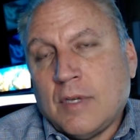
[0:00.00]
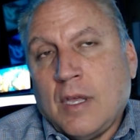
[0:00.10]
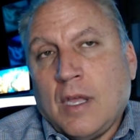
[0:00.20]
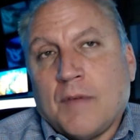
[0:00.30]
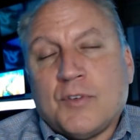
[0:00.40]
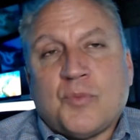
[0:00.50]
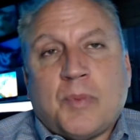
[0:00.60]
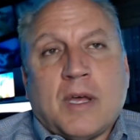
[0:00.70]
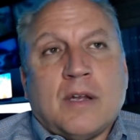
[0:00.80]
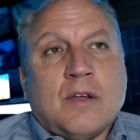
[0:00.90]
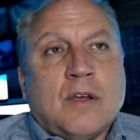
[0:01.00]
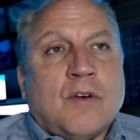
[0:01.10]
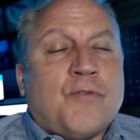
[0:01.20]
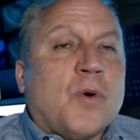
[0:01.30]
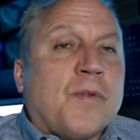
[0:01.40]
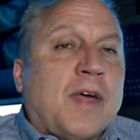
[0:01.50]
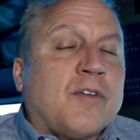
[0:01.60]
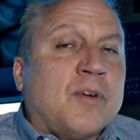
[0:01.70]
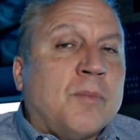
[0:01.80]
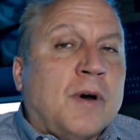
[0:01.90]
If you spend
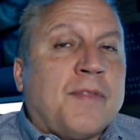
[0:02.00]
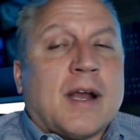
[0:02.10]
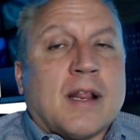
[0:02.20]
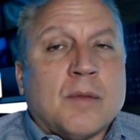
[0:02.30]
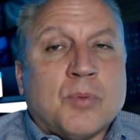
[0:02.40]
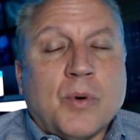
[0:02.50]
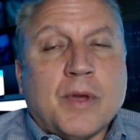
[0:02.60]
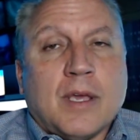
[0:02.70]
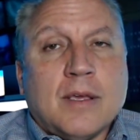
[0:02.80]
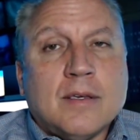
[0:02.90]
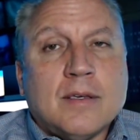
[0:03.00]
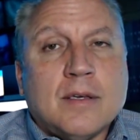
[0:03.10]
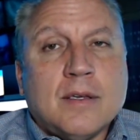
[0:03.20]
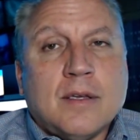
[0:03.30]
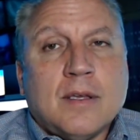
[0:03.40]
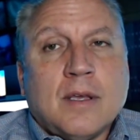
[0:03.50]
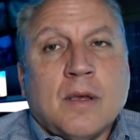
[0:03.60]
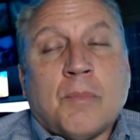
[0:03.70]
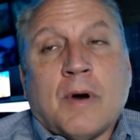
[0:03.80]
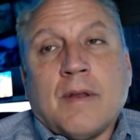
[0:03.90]
$4,000 a month on an employee,
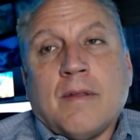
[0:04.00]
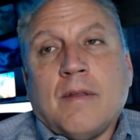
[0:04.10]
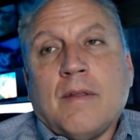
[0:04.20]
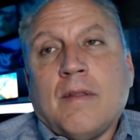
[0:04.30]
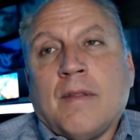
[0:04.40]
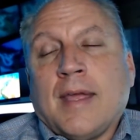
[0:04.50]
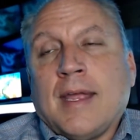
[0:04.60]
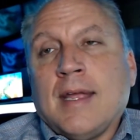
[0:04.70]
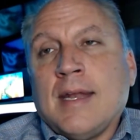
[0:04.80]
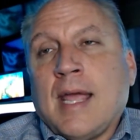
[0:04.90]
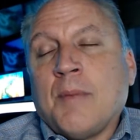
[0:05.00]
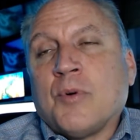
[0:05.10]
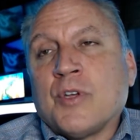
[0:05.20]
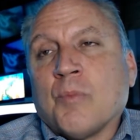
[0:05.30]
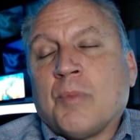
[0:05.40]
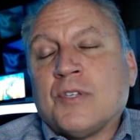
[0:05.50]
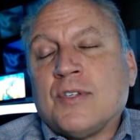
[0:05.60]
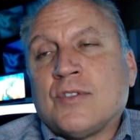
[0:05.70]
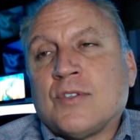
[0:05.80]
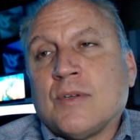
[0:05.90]
but they enable your
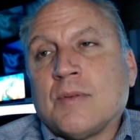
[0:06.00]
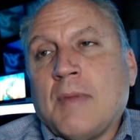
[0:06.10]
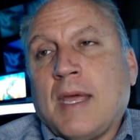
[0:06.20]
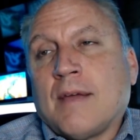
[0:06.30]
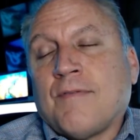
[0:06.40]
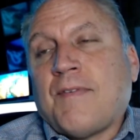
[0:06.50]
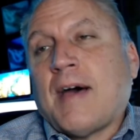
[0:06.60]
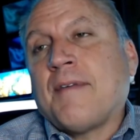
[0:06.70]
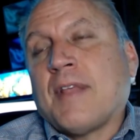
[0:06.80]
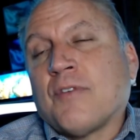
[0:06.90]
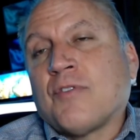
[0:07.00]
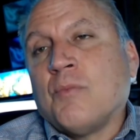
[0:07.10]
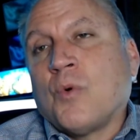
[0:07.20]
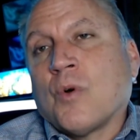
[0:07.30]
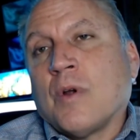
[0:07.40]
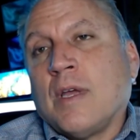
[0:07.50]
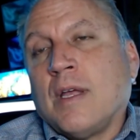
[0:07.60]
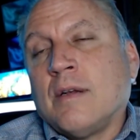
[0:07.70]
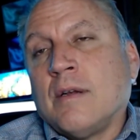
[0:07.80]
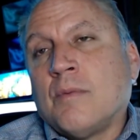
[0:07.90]
business to make $5,000 more
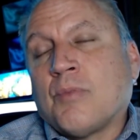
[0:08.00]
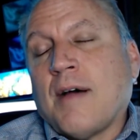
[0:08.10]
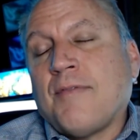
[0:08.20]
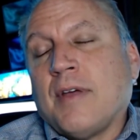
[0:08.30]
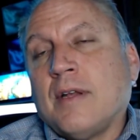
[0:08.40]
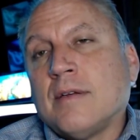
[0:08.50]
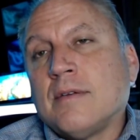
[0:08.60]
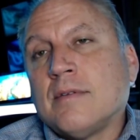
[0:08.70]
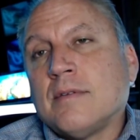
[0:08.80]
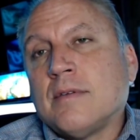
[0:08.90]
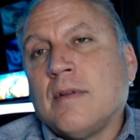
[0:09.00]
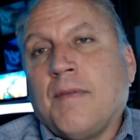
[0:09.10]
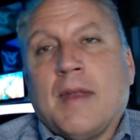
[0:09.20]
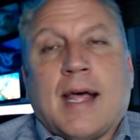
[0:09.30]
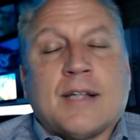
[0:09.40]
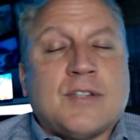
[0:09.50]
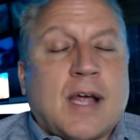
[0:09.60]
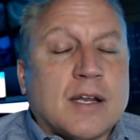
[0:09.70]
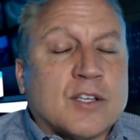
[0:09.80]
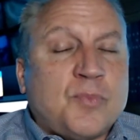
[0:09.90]
in profit, then that's
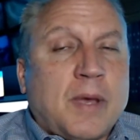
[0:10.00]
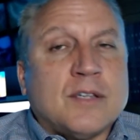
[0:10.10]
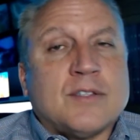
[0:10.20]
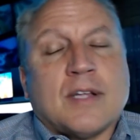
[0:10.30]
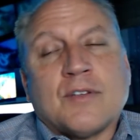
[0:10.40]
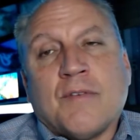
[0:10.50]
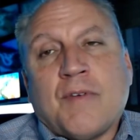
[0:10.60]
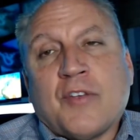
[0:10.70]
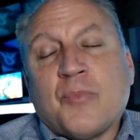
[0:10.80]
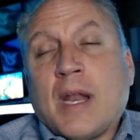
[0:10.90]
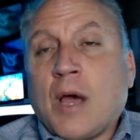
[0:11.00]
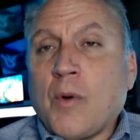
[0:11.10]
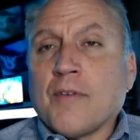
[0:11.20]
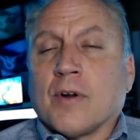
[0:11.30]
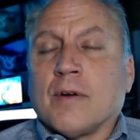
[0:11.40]
not an expense. That's an investment. However,